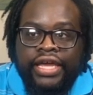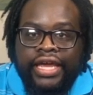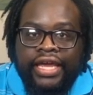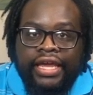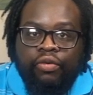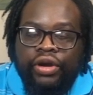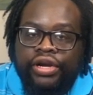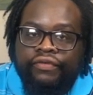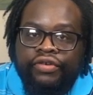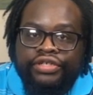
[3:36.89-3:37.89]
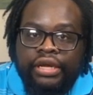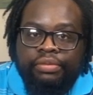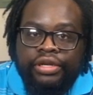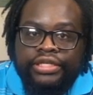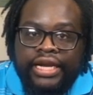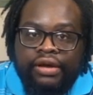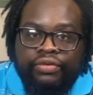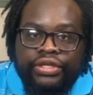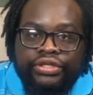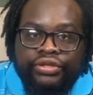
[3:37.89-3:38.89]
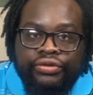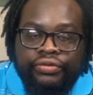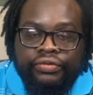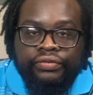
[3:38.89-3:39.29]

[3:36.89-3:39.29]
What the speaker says: And one of the first companies that I went to,